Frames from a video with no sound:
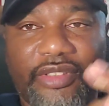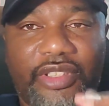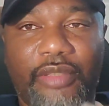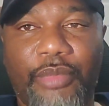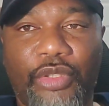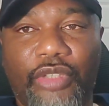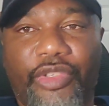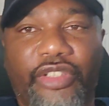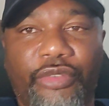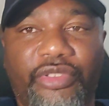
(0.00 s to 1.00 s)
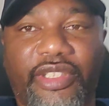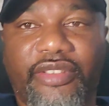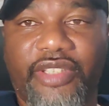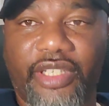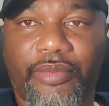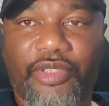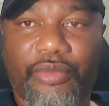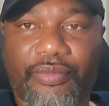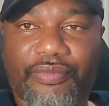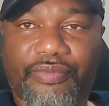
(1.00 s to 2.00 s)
Jim Bowden reduced this team to.